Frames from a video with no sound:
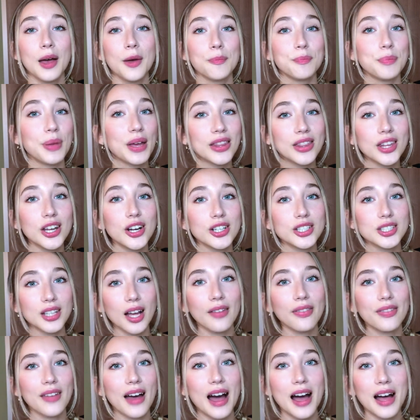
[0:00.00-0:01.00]
Been there,
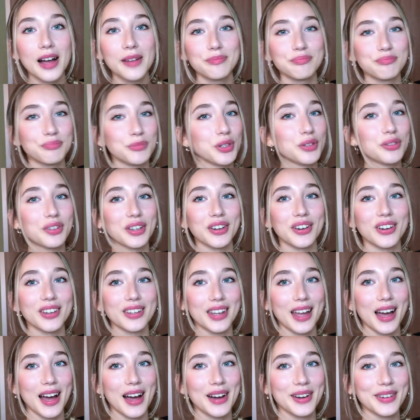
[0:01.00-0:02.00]
done that, moving on
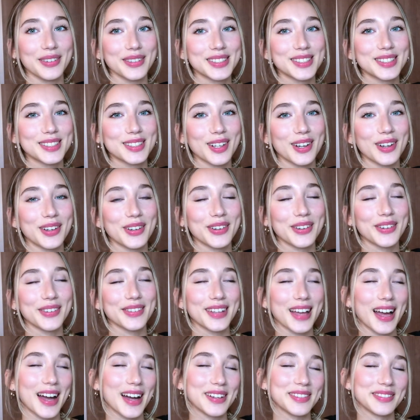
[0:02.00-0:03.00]
now, so
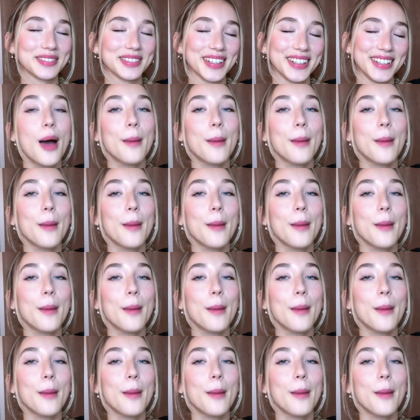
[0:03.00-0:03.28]
yeah.